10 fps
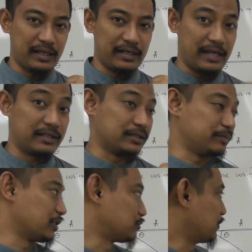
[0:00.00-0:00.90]
an error,
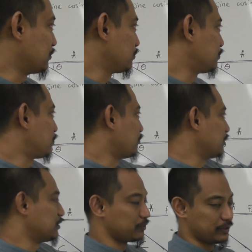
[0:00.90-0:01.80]
because when you
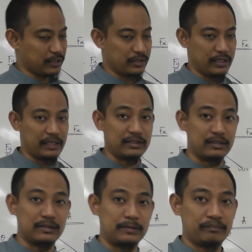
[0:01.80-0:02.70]
convert into an
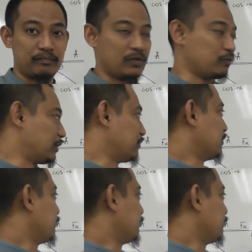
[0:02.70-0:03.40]
angle, whatever,